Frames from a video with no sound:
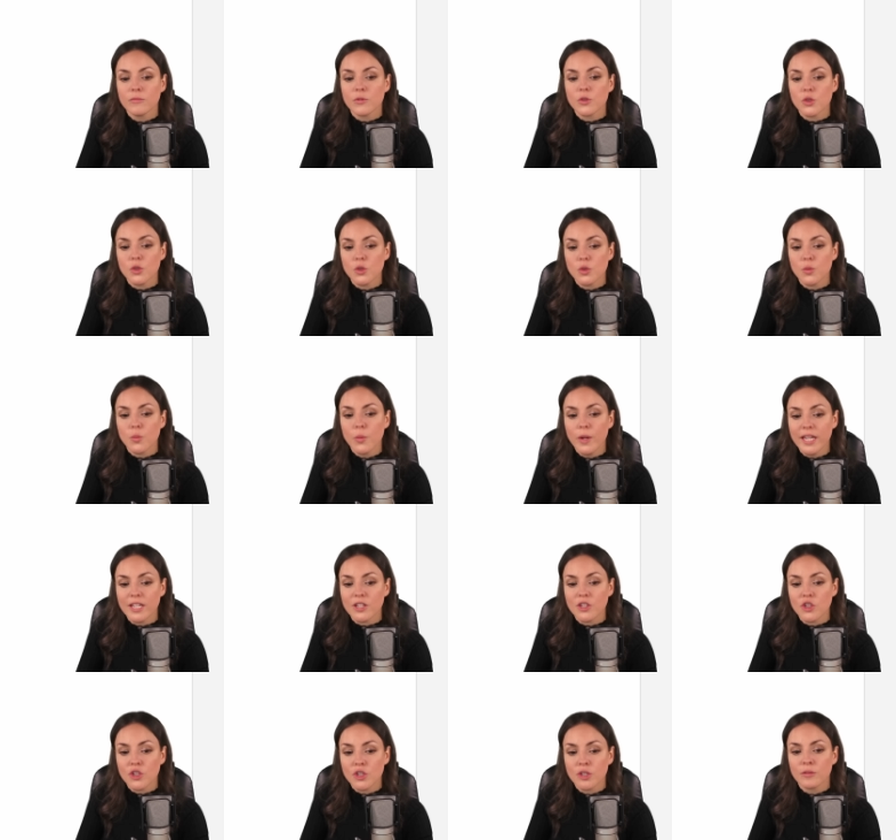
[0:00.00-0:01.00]

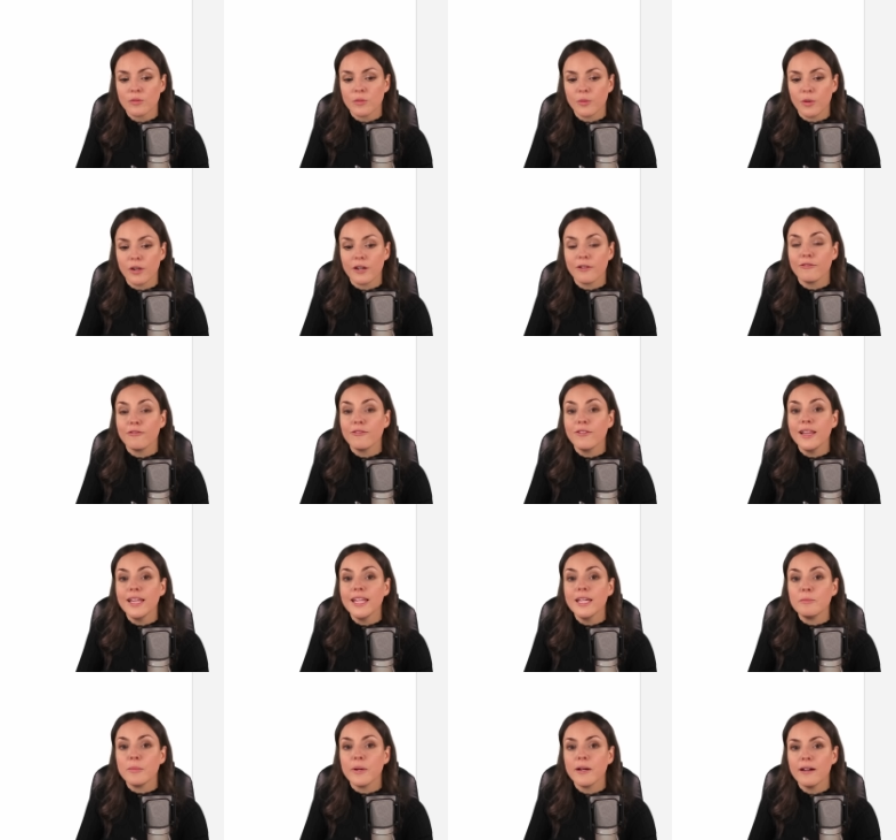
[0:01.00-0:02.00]
switch or
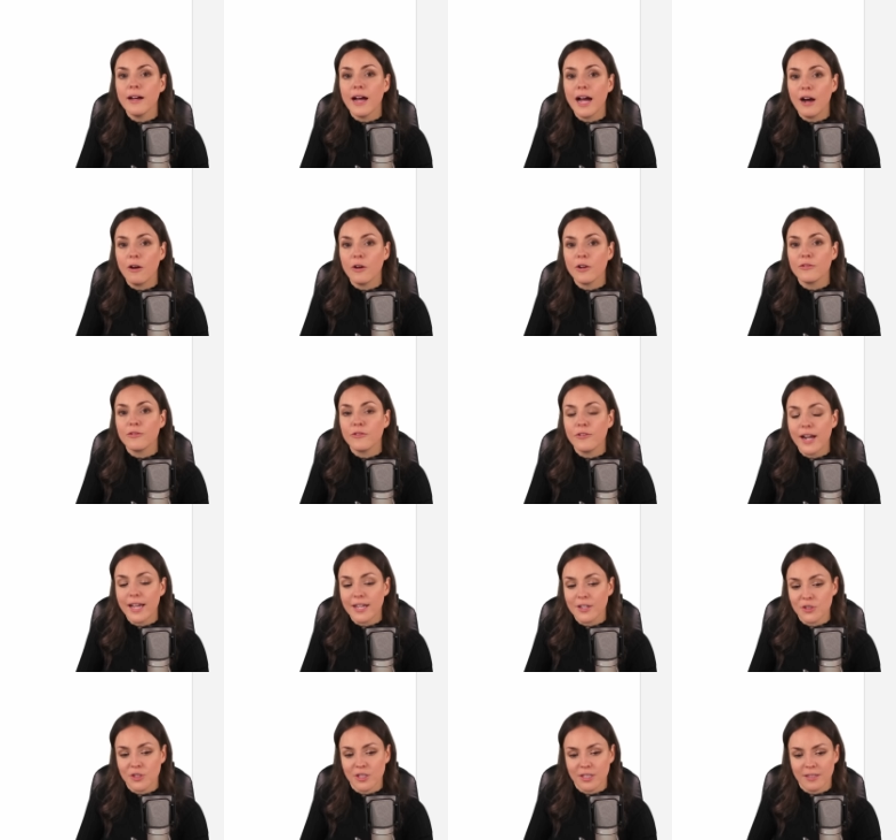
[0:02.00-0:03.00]
flip our
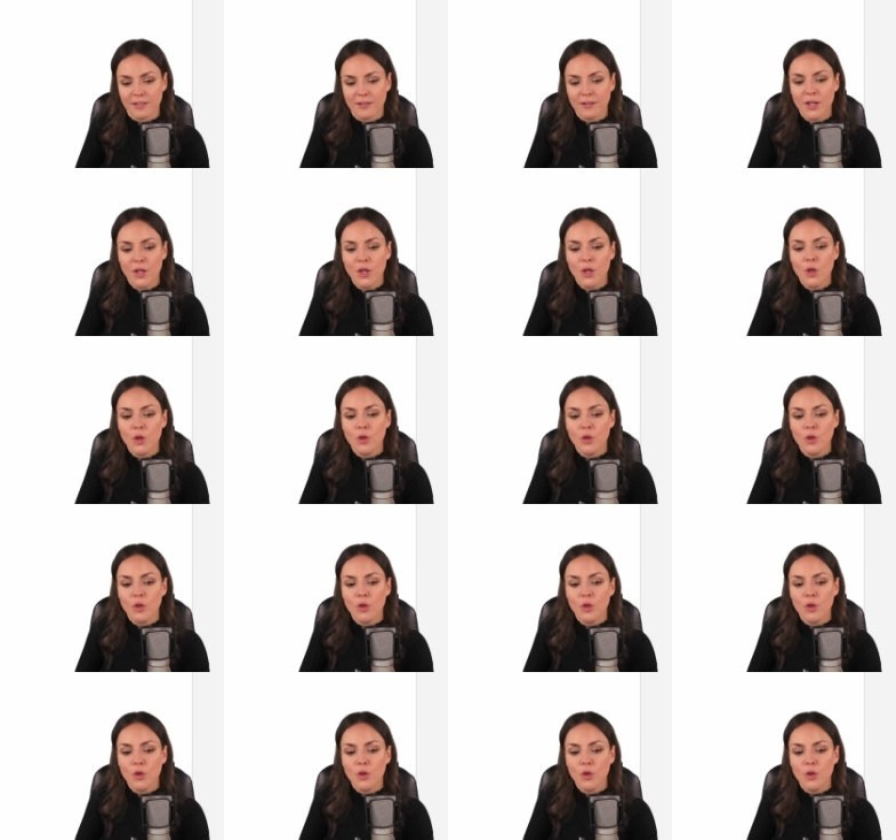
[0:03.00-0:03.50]
fraction.